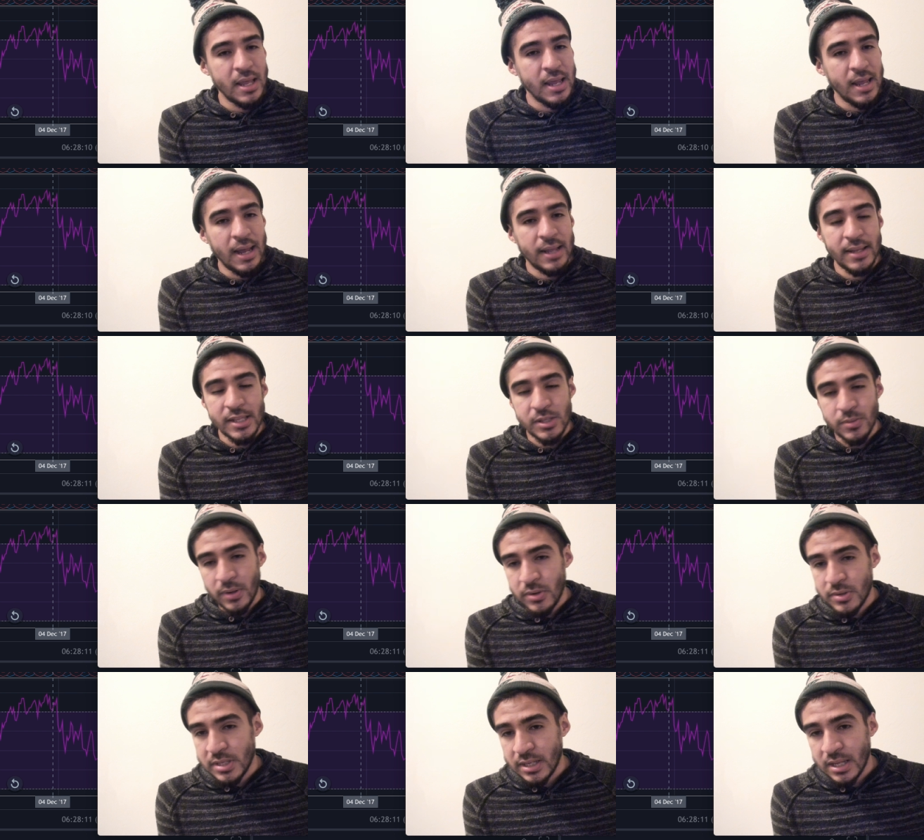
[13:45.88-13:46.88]
And that's why
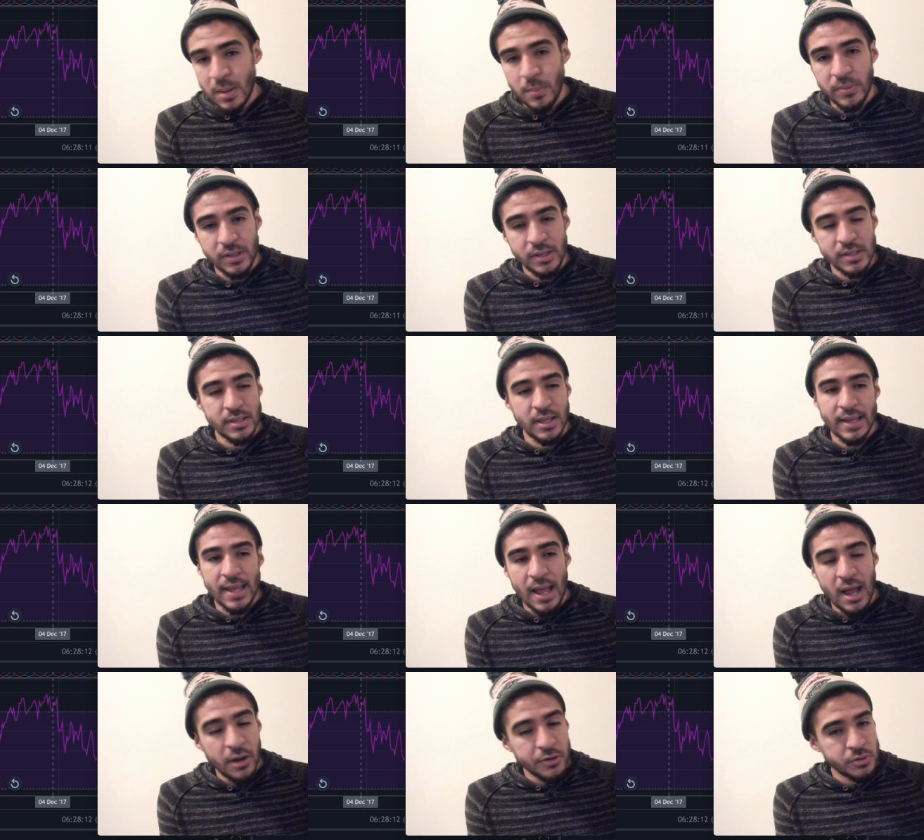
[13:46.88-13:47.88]
you see companies
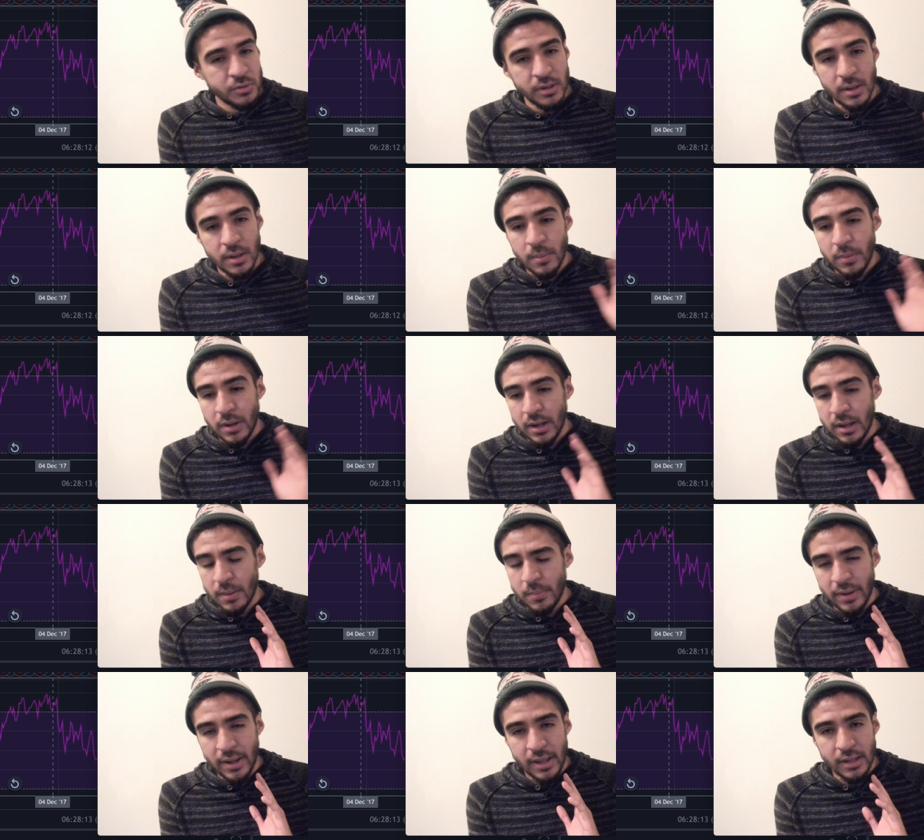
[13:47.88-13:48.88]
like
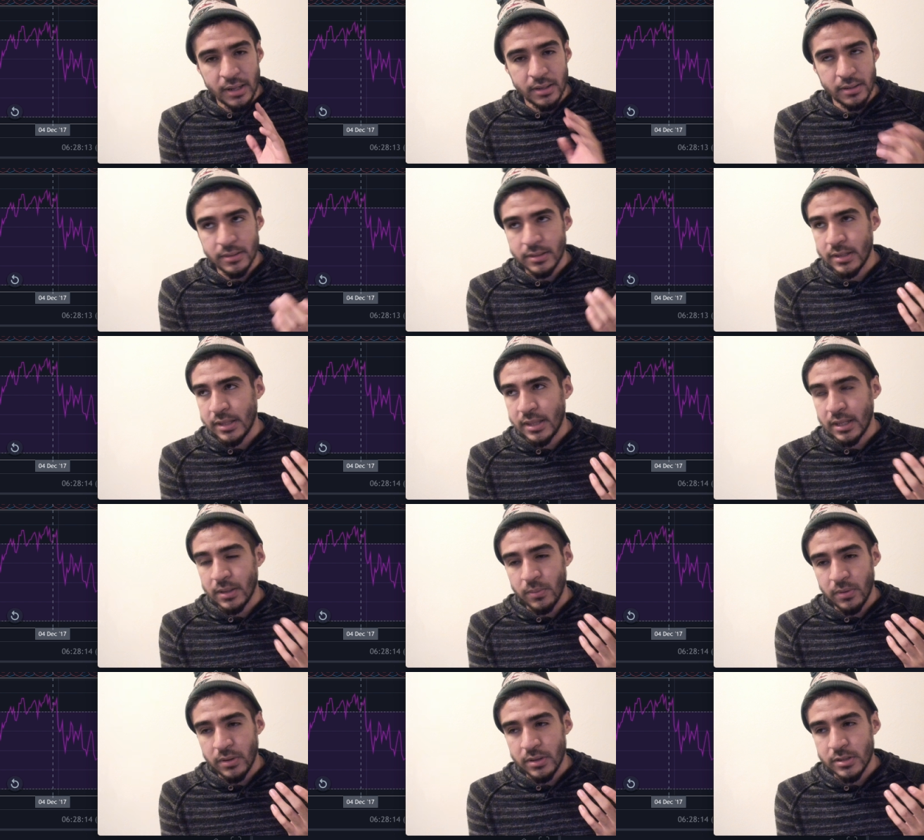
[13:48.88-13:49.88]
Altria buying, I think it
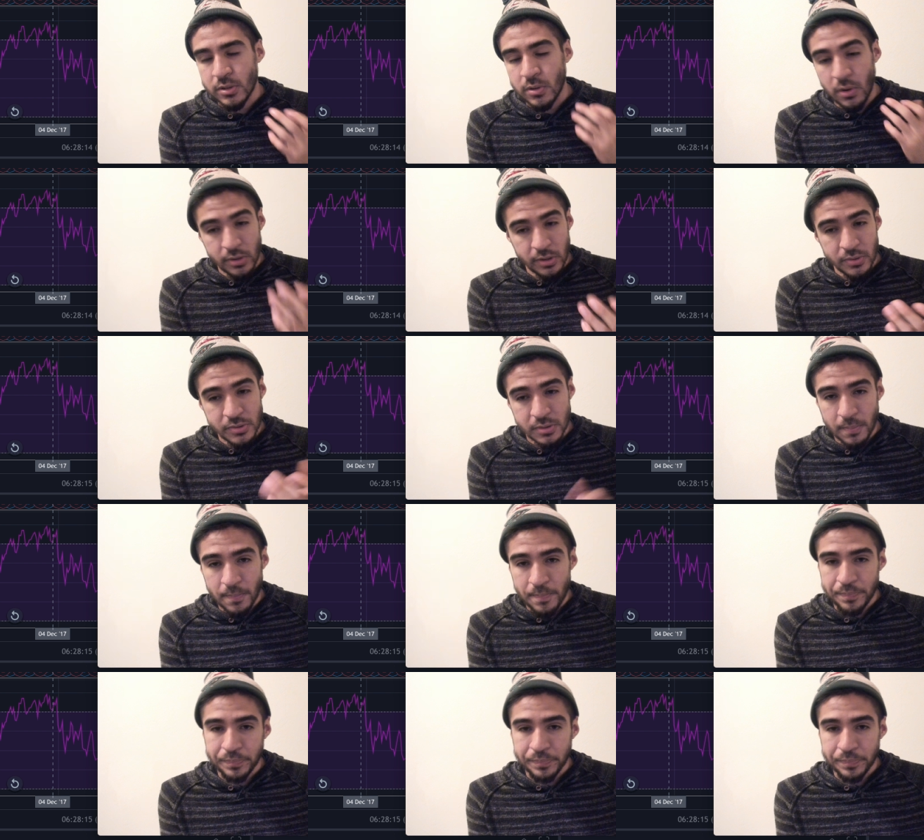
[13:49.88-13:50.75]
was Kronos,